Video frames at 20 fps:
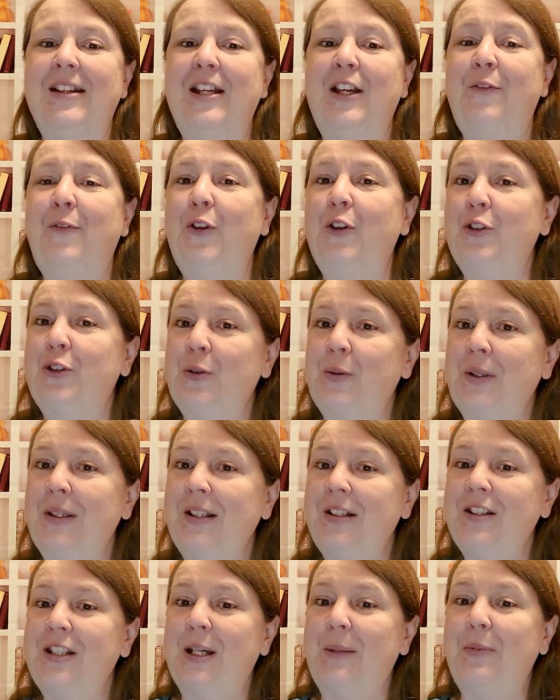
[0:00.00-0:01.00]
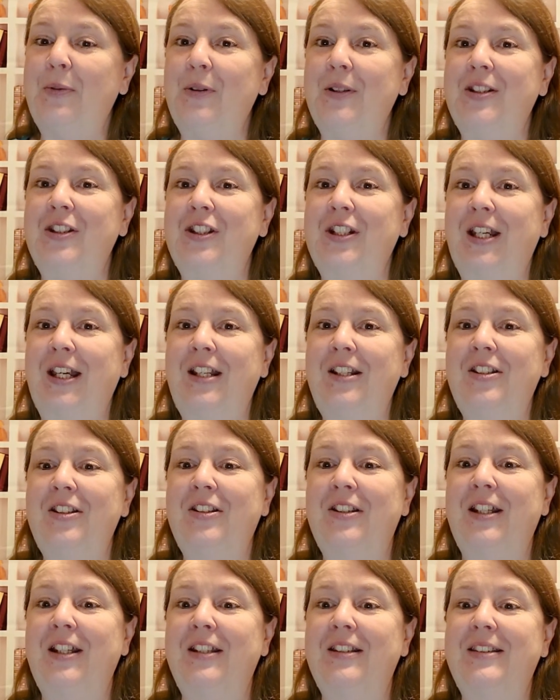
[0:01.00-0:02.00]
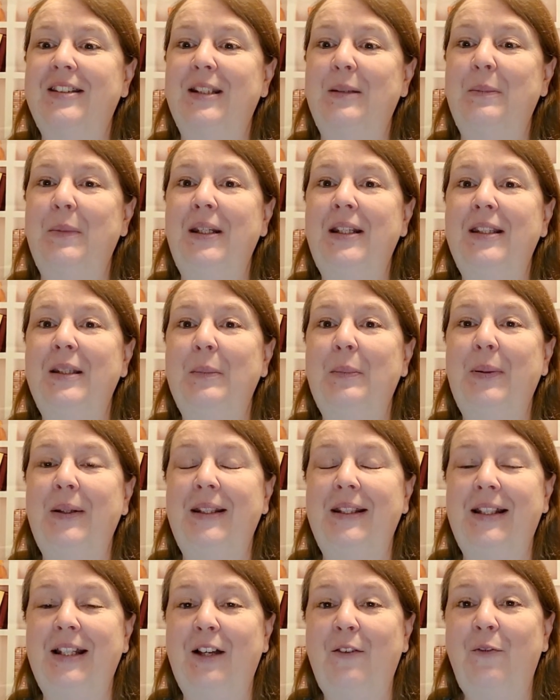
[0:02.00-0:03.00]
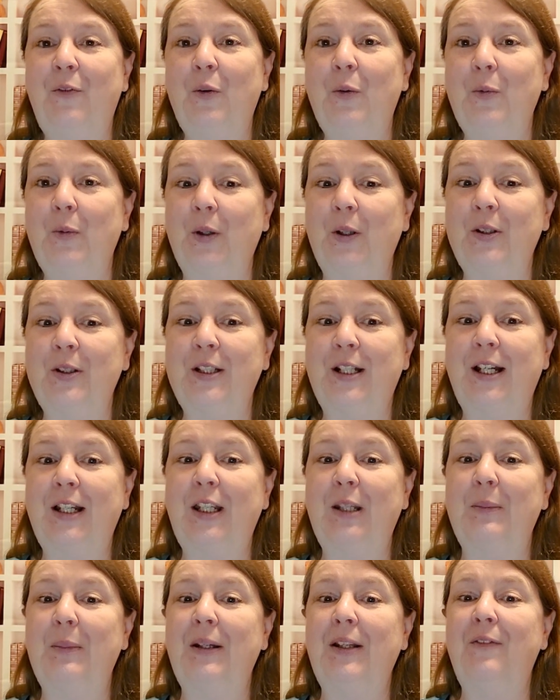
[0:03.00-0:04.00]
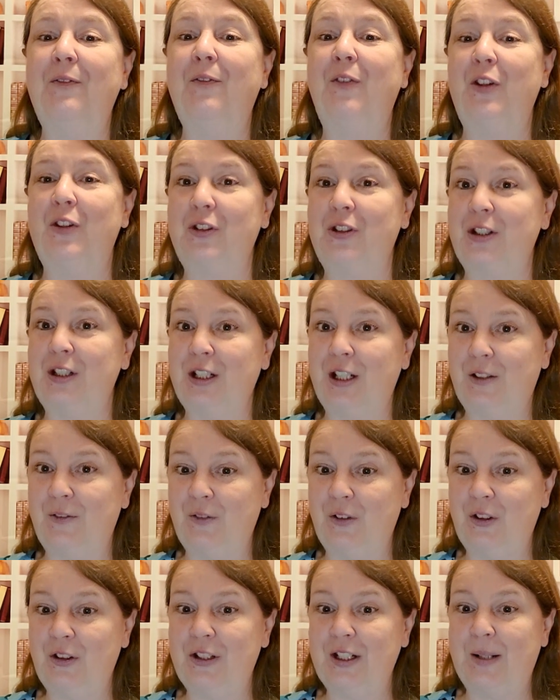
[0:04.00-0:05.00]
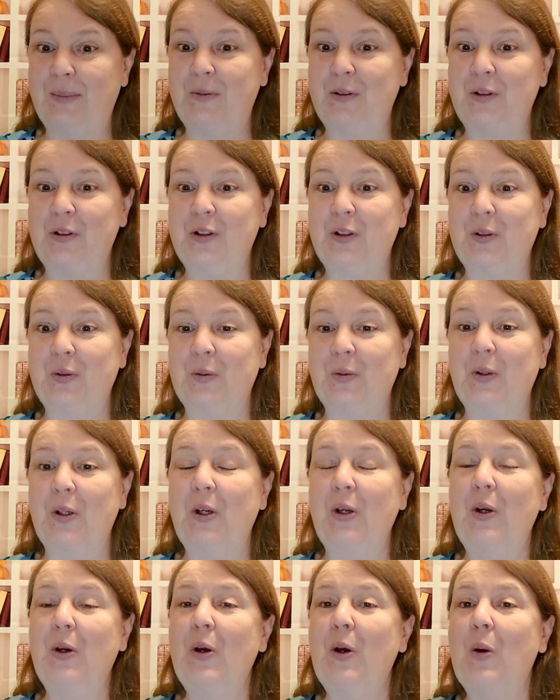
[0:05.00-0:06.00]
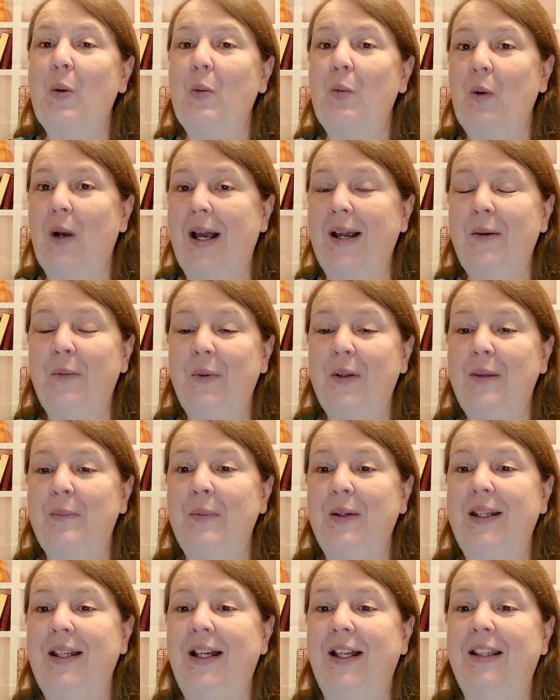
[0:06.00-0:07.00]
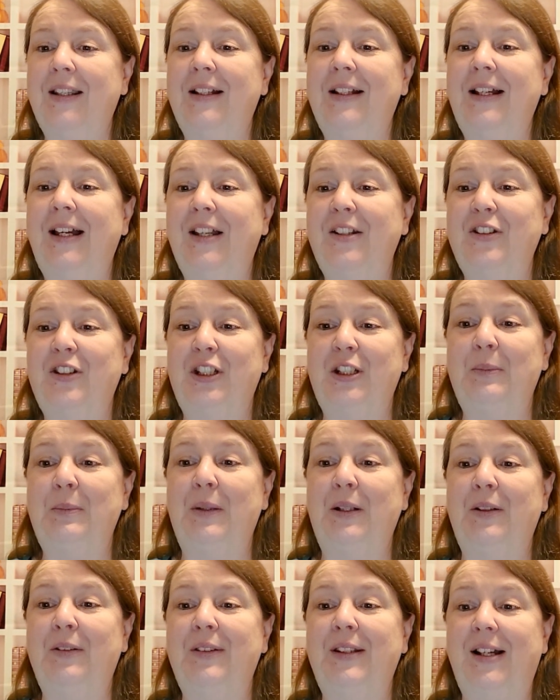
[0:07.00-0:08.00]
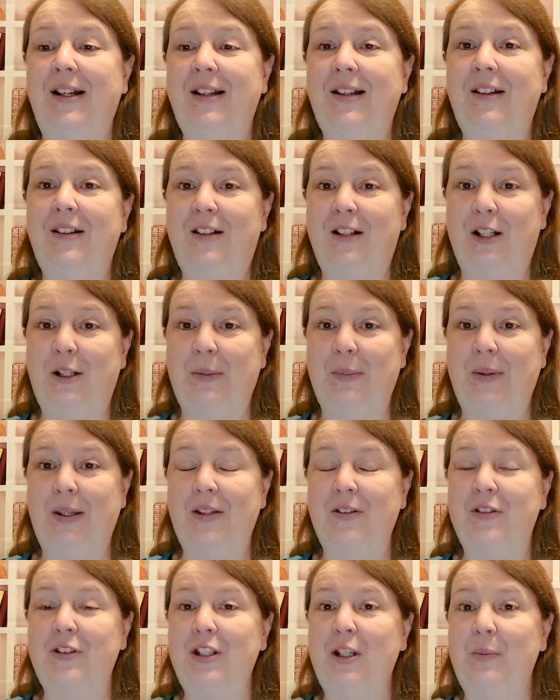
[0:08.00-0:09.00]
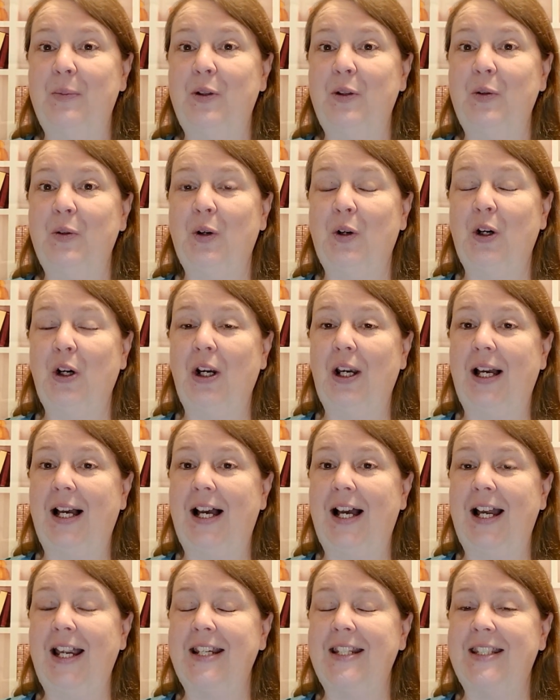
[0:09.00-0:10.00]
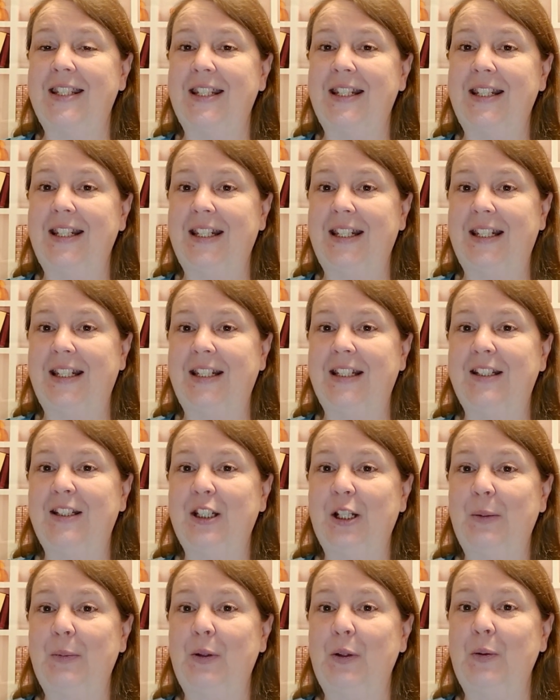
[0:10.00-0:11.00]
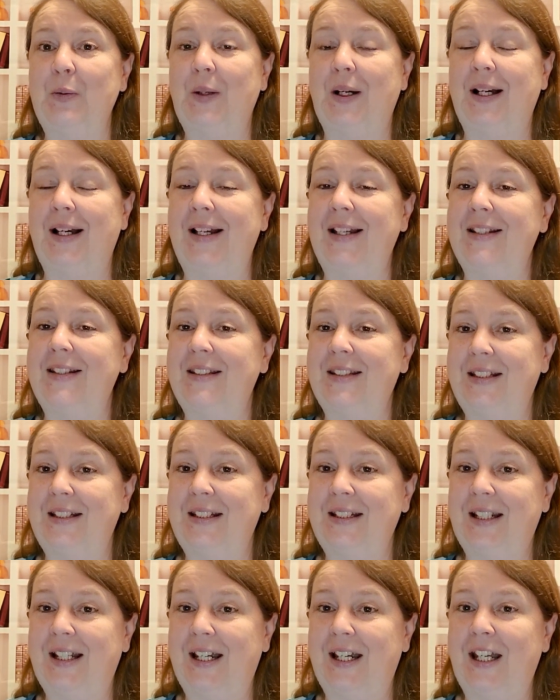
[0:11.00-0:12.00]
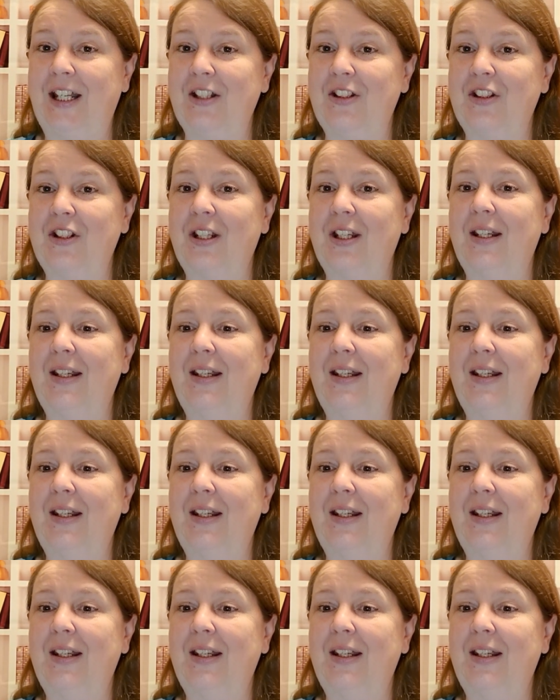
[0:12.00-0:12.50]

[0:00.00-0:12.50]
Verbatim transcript: If you're doing the chapter exchange, then send me the PDF or Word document version of your chapter to write with mykela at gmail.com. That's W R I T E W I T H